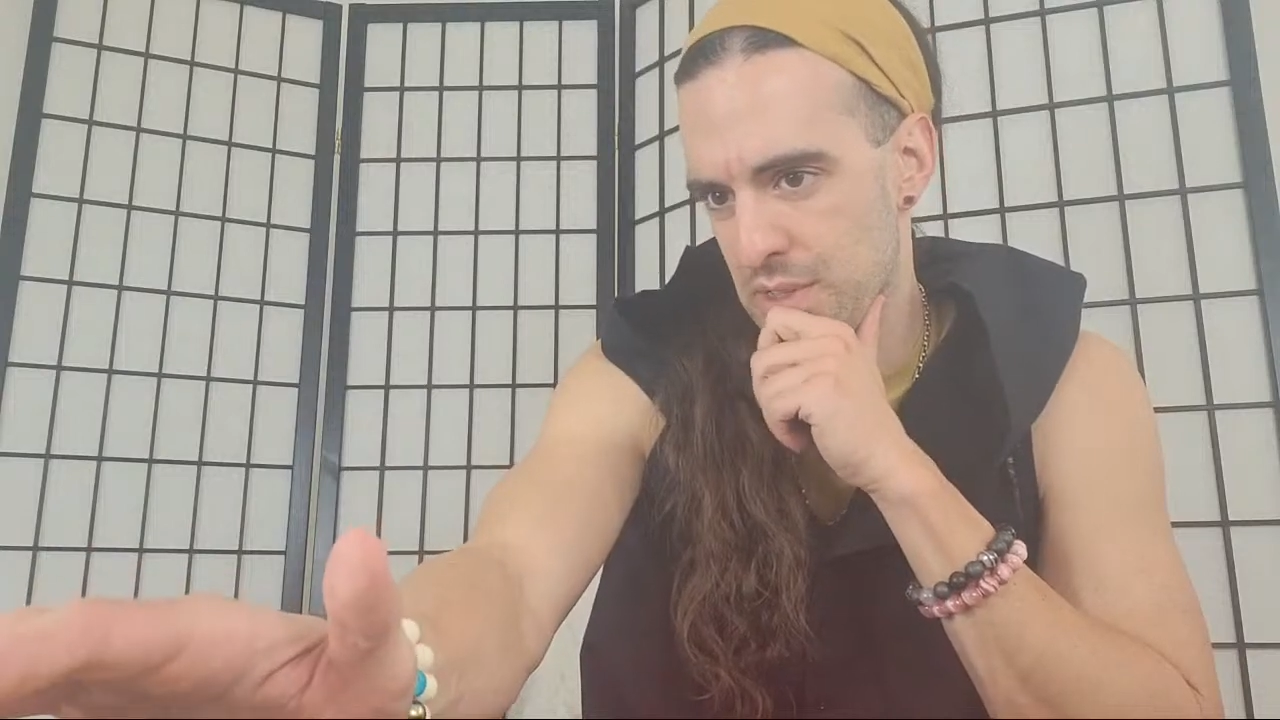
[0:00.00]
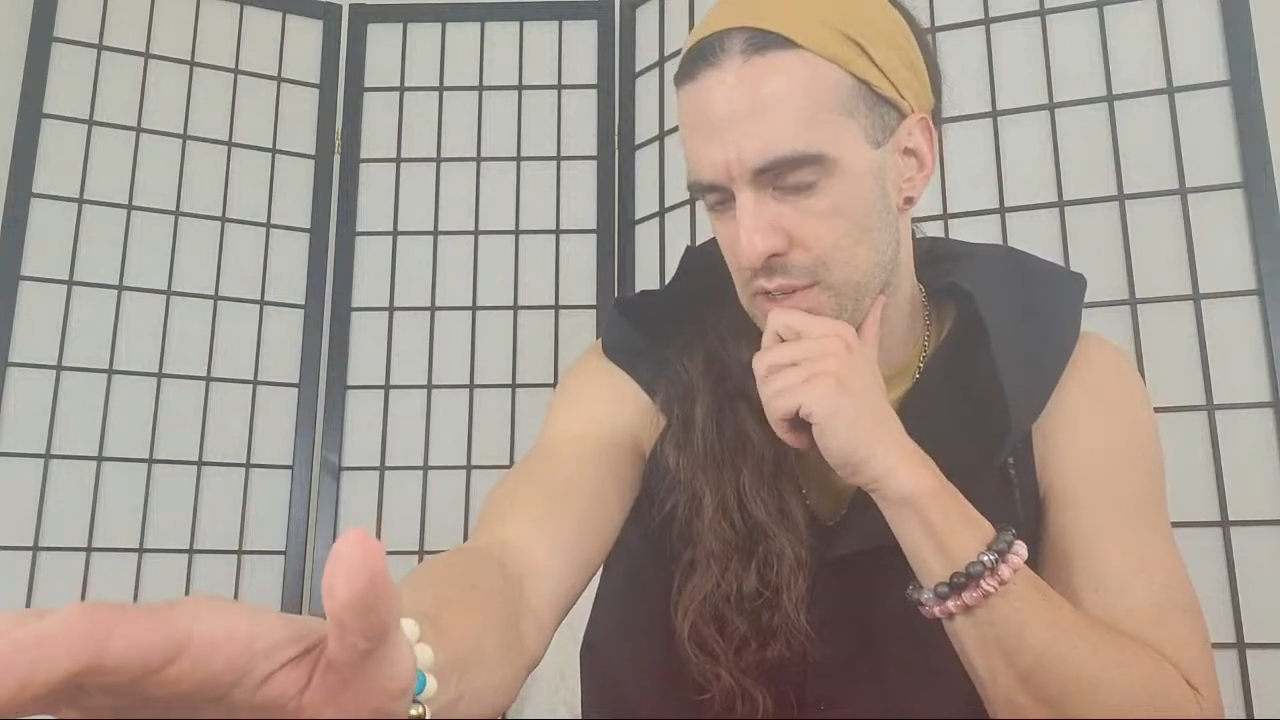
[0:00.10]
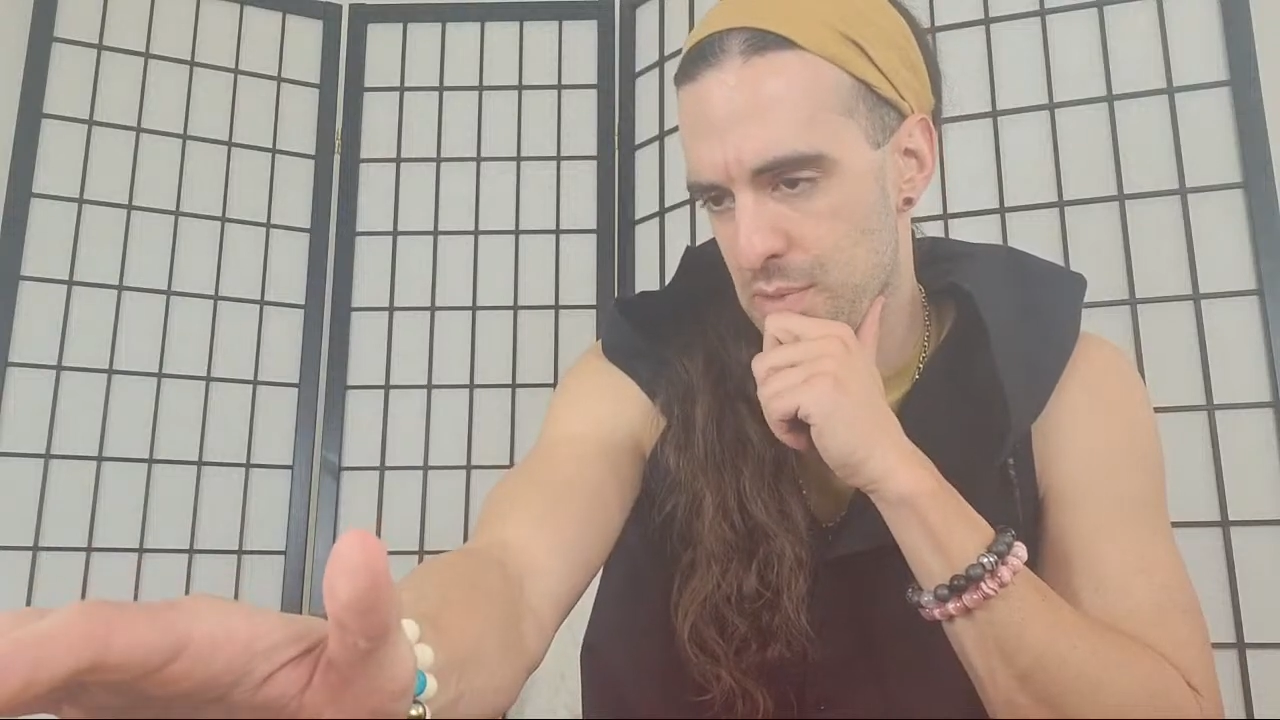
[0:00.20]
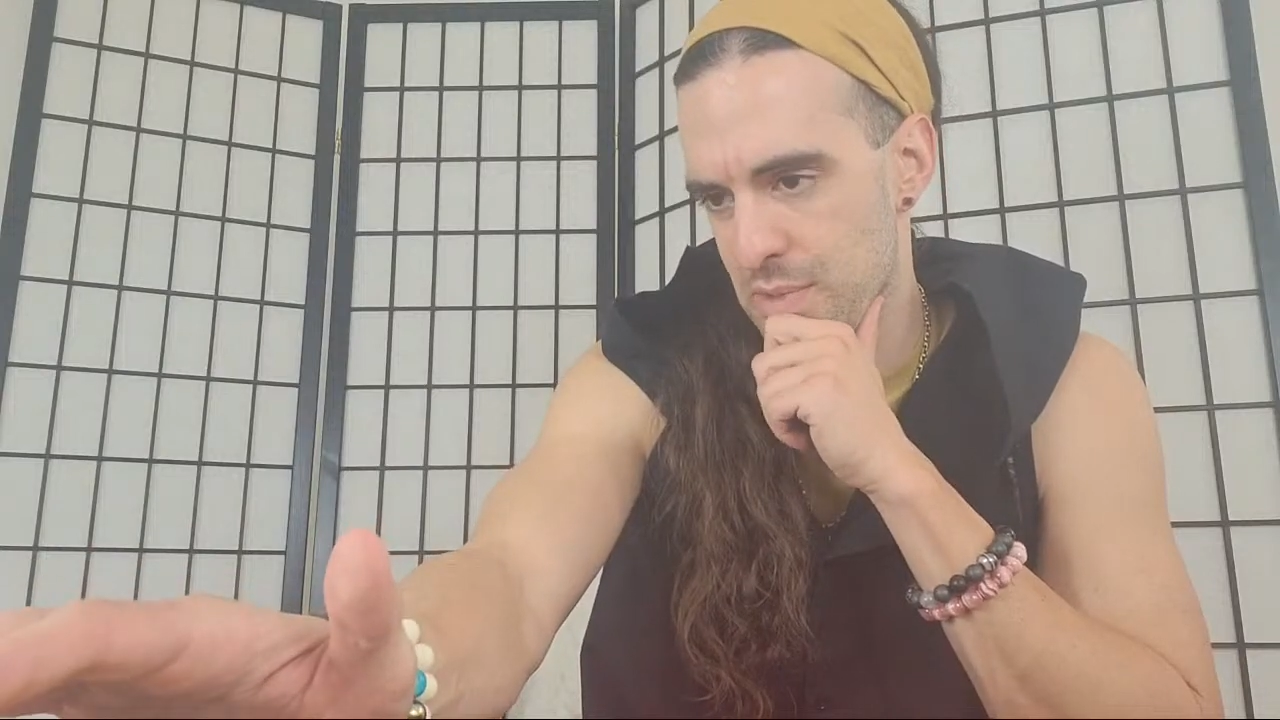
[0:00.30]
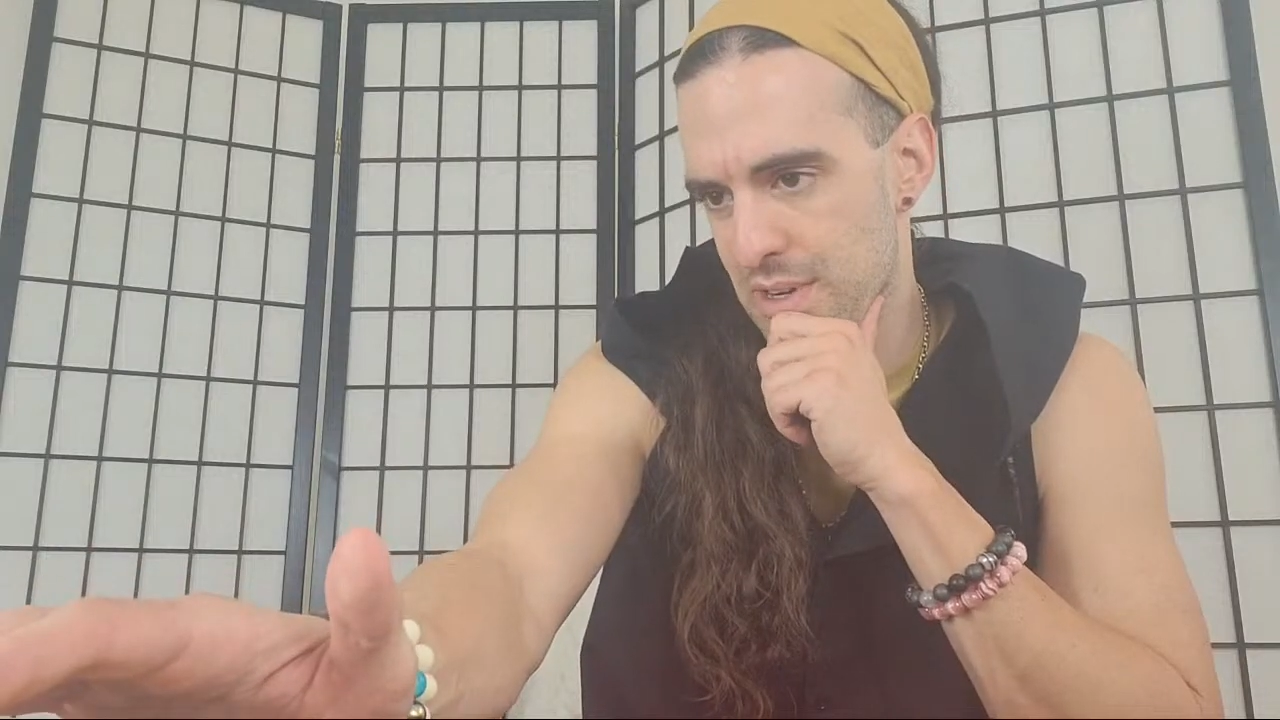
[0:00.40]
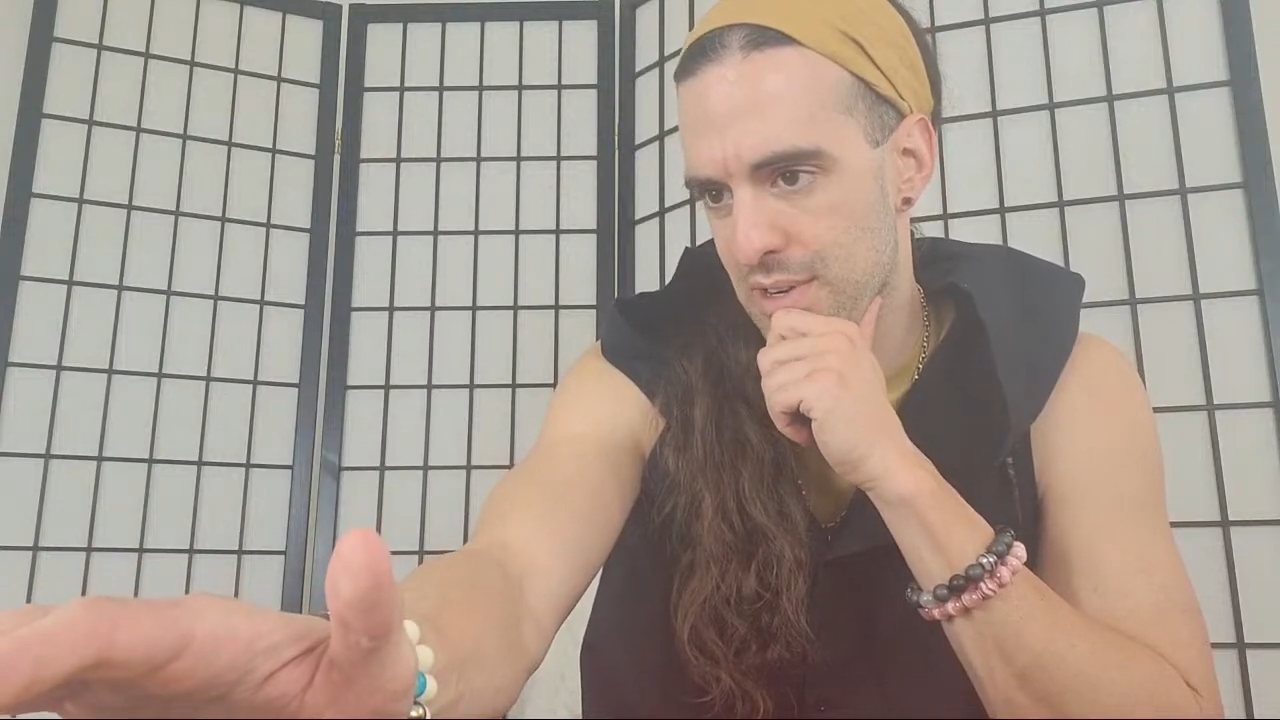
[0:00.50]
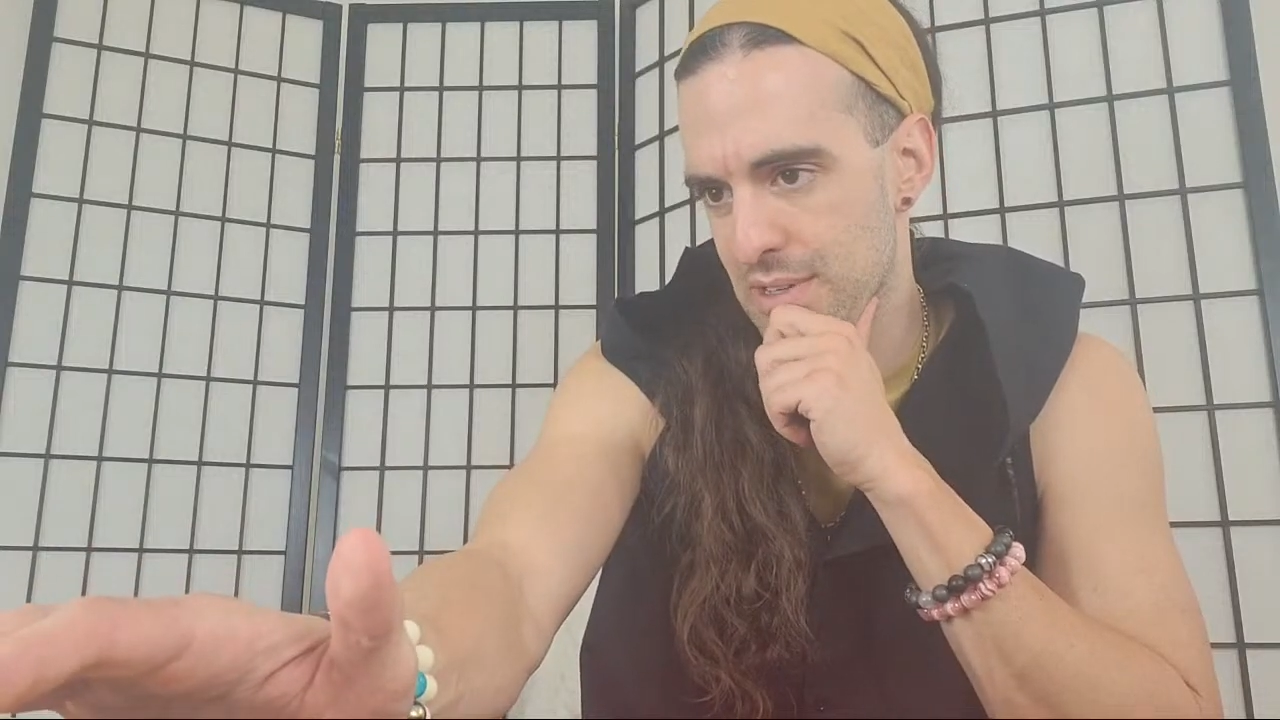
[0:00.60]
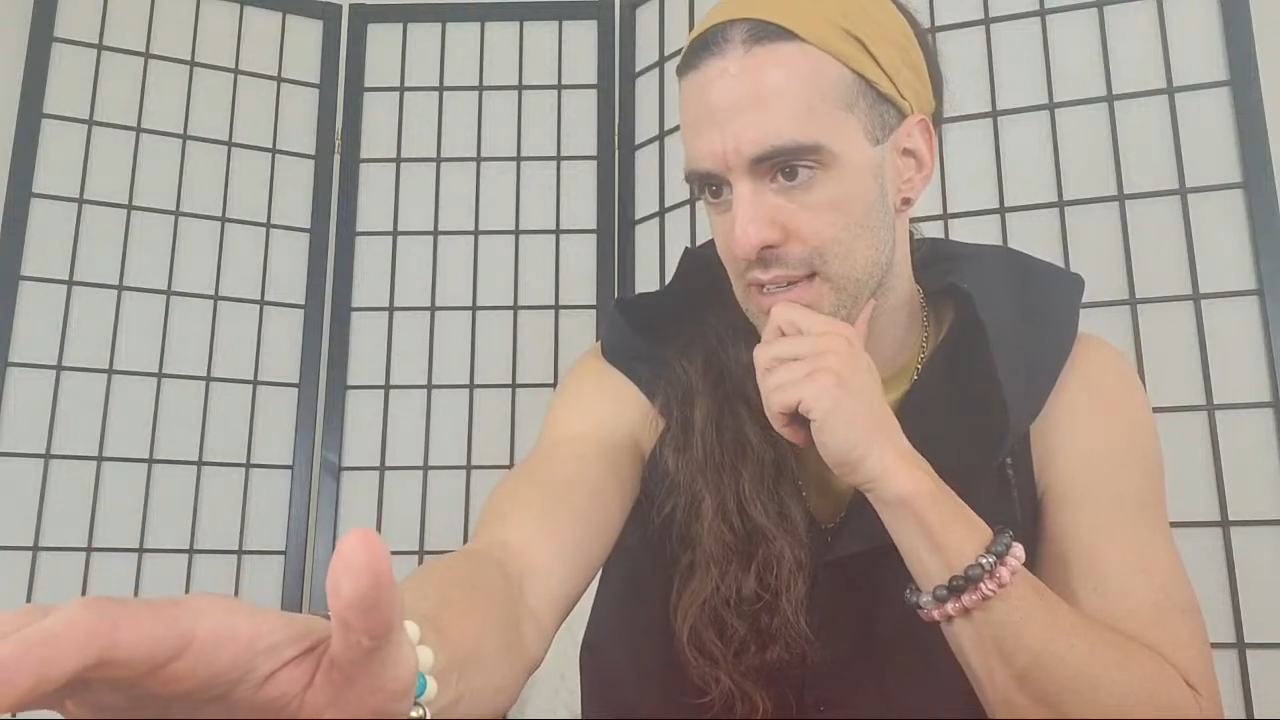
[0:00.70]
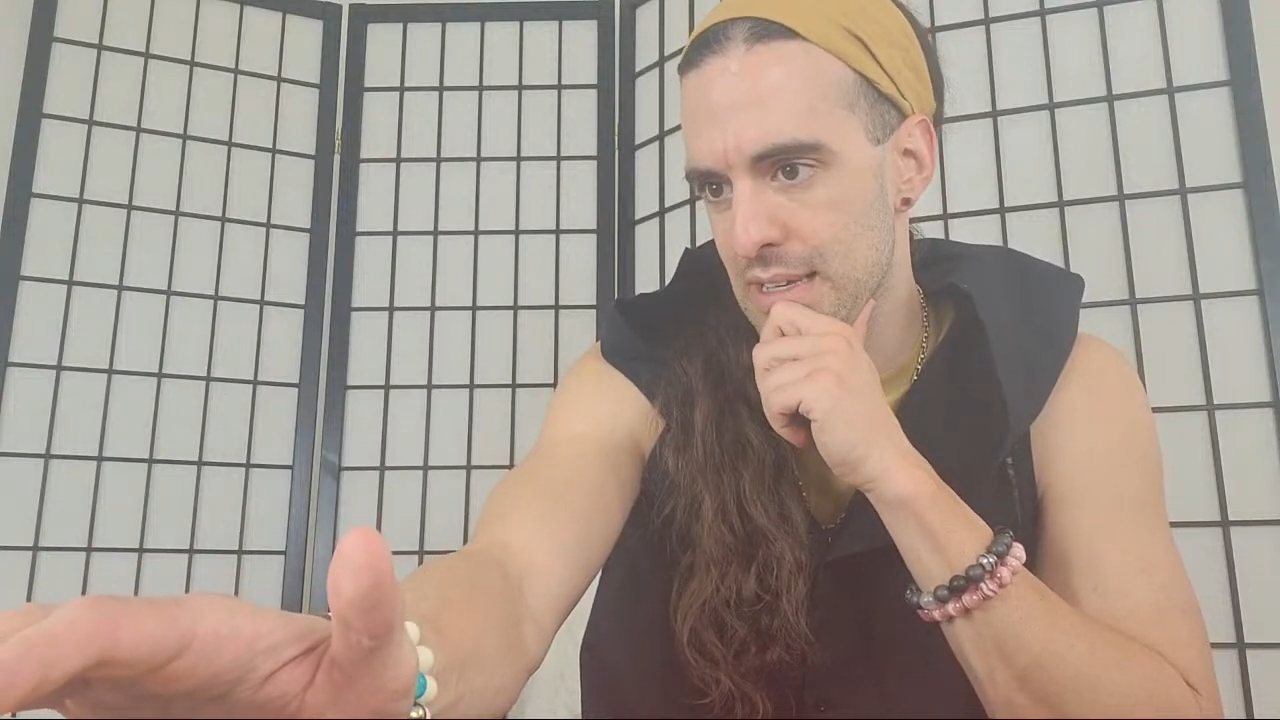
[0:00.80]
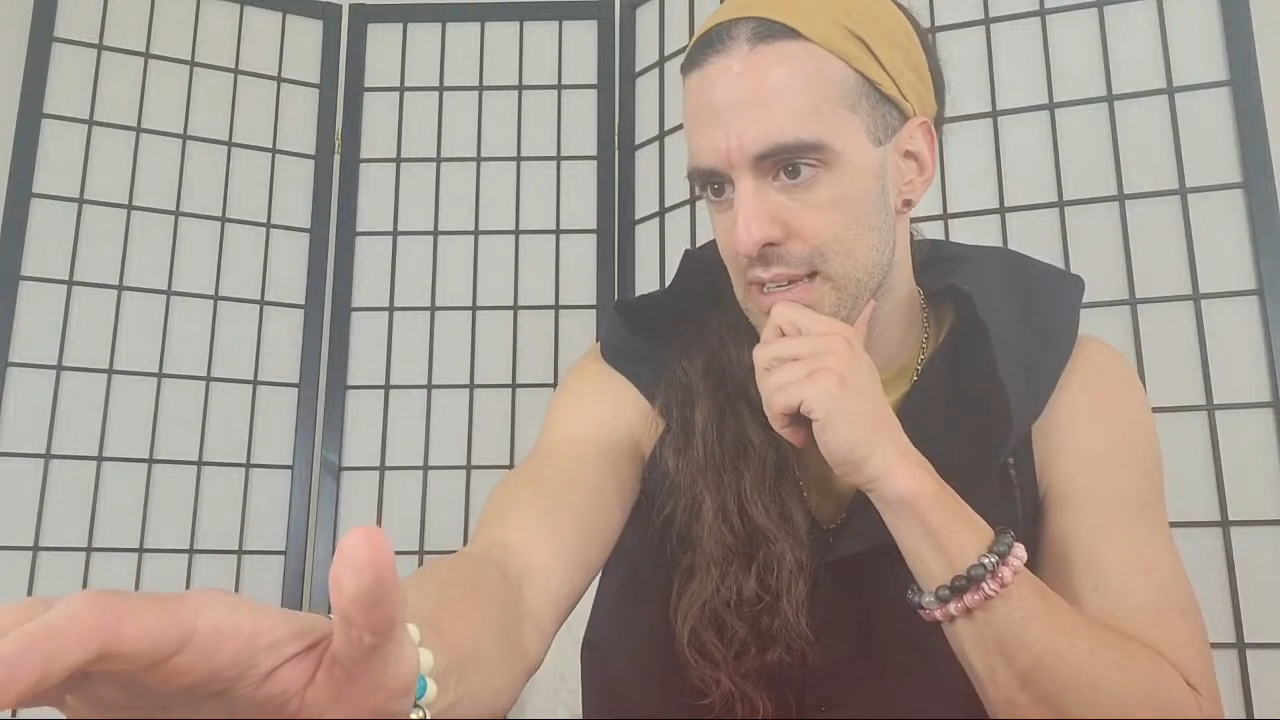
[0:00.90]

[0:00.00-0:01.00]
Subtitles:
the Hermit card.